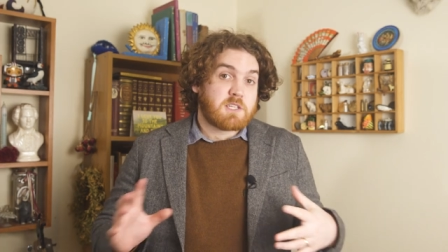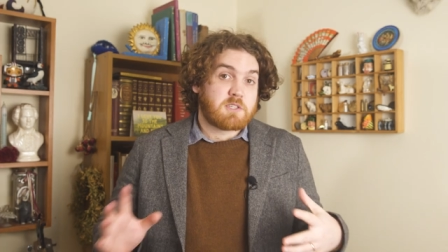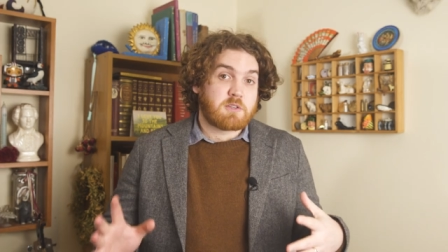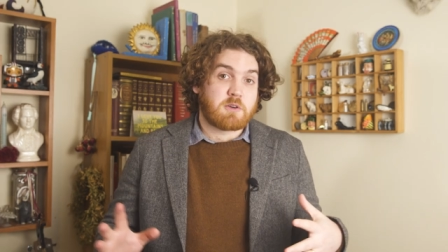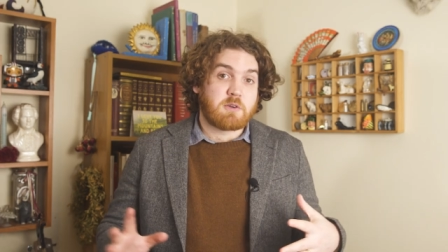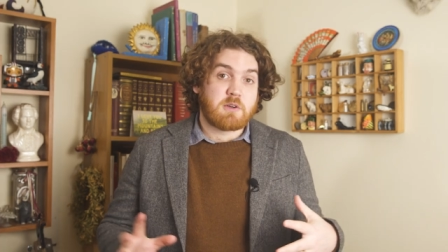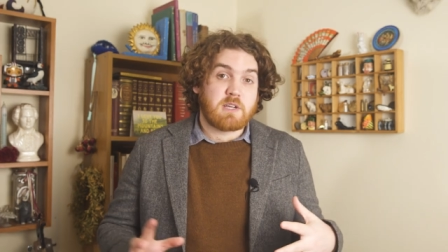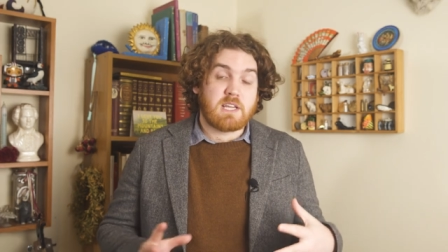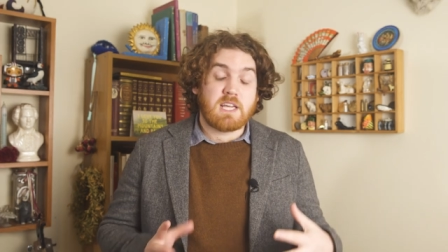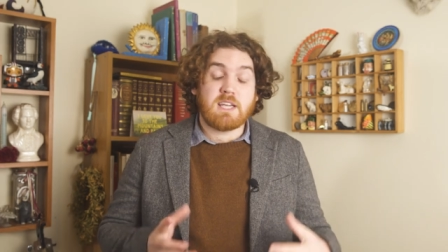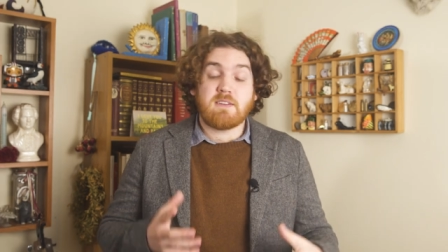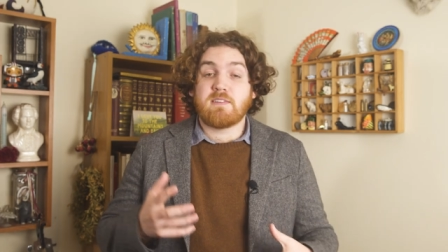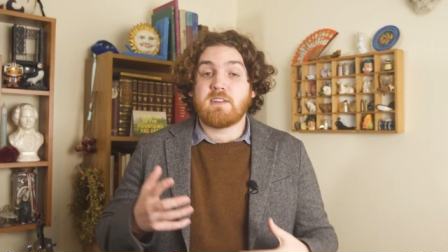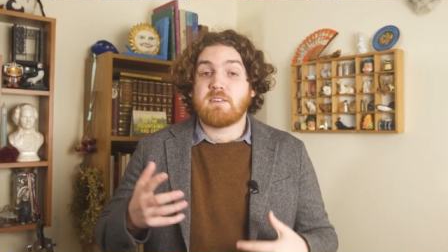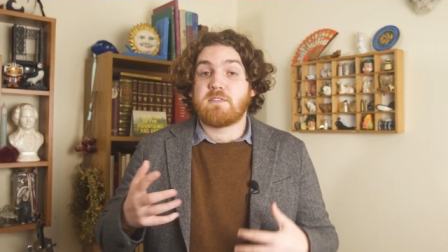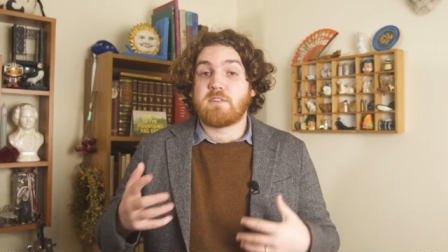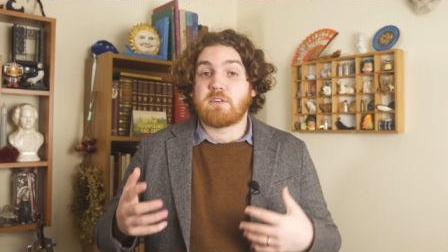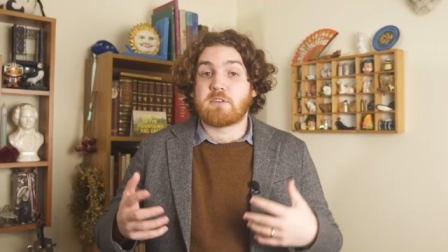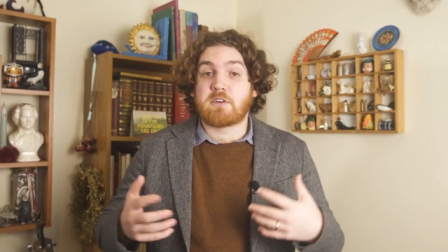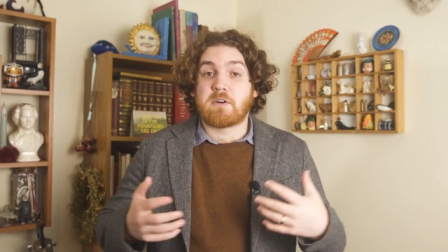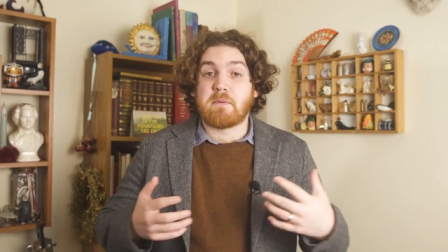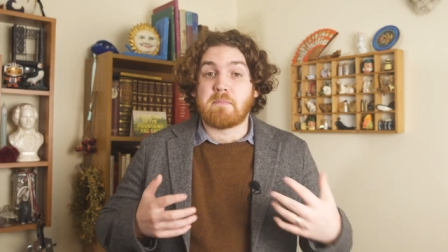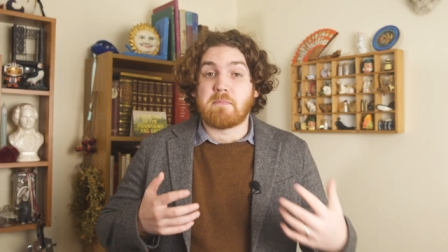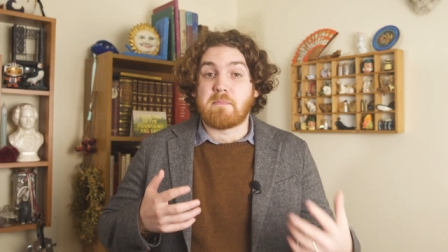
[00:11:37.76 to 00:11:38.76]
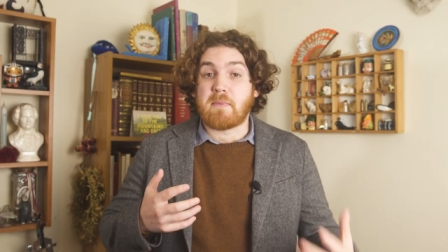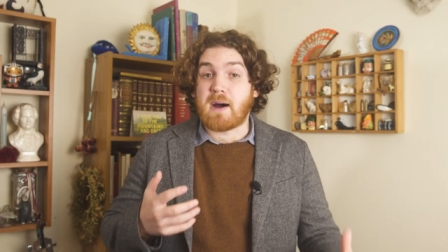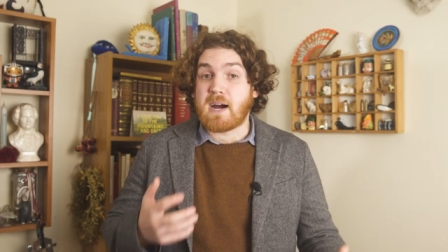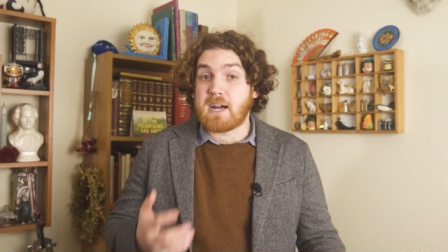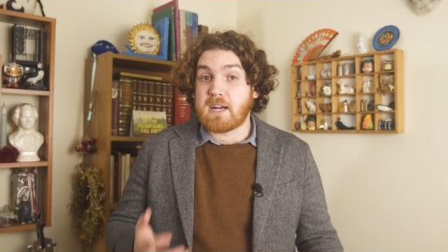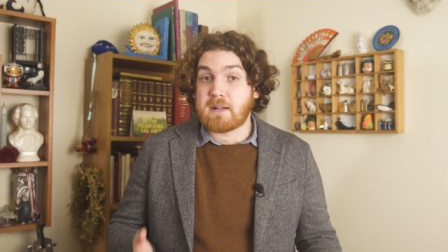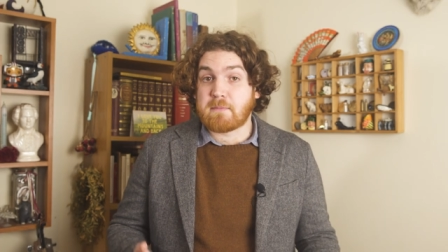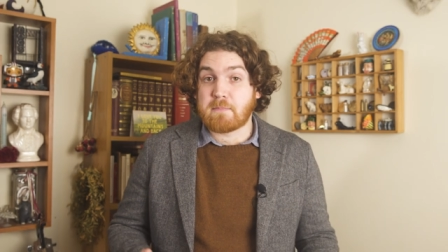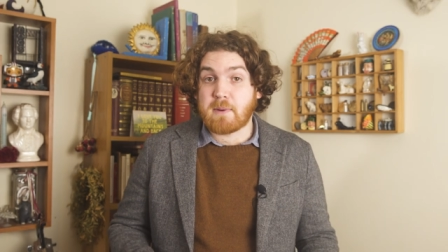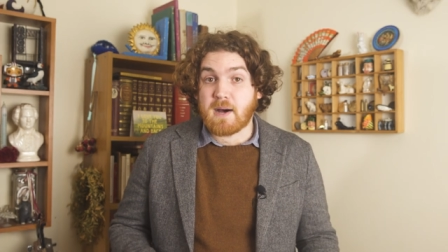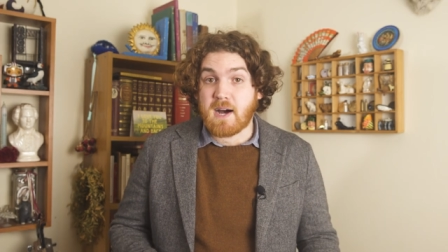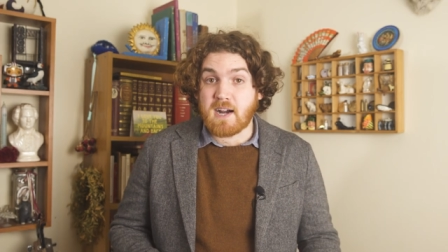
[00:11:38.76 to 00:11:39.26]
So even if you're a
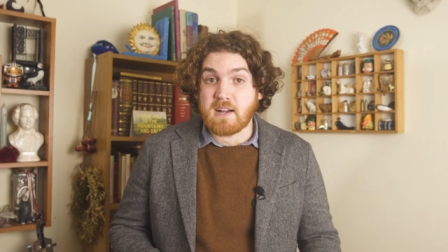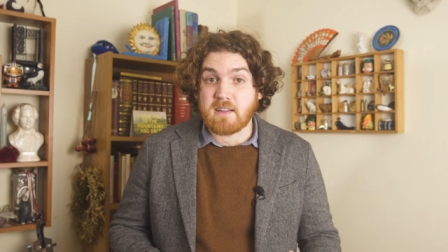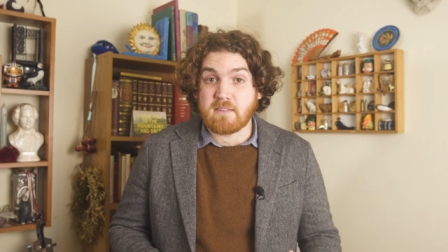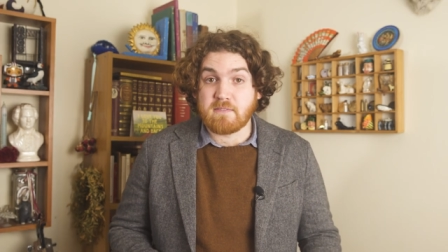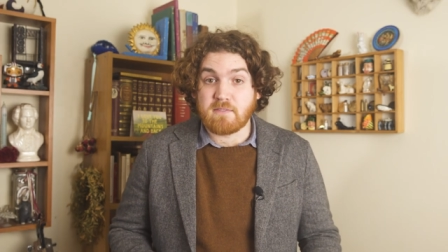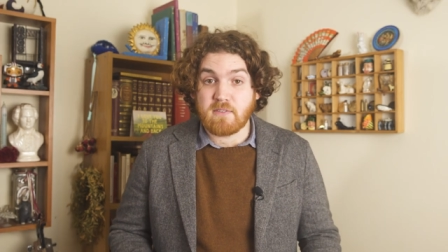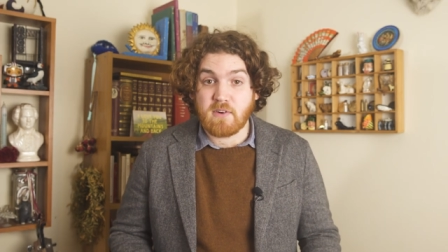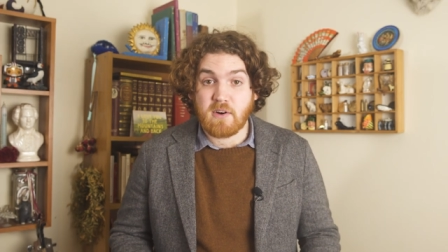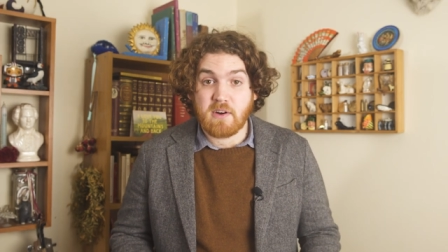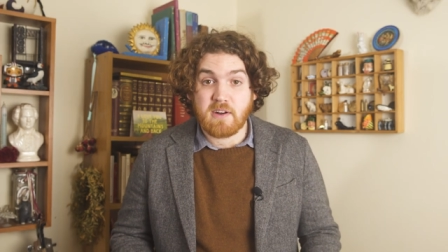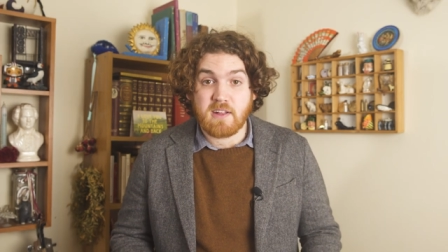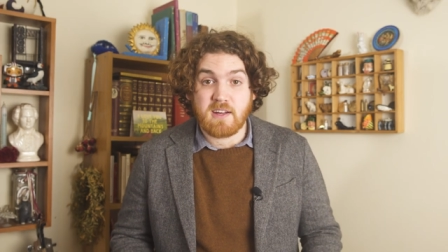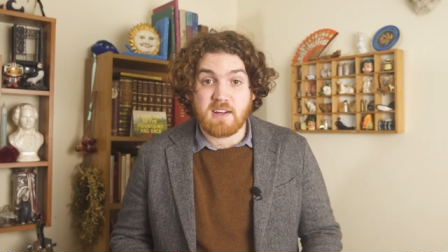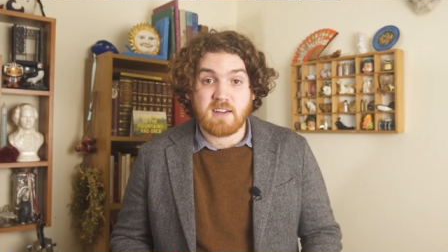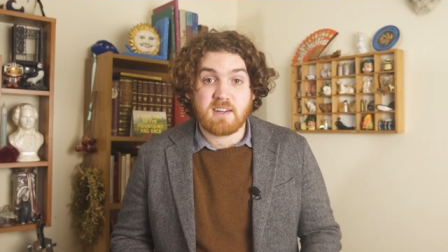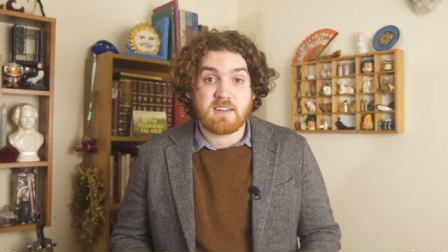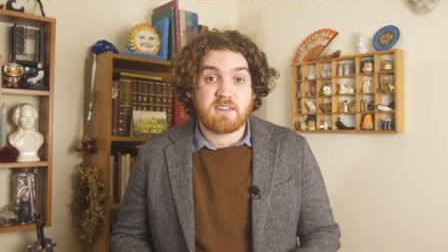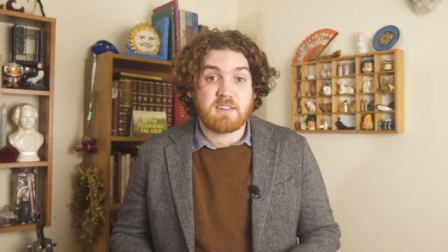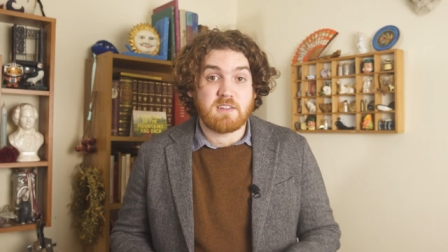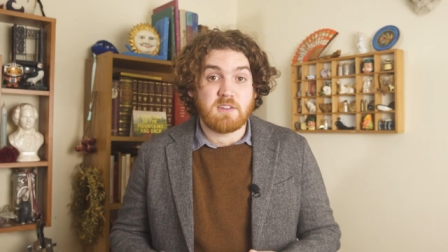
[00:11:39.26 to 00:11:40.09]
minor party voter,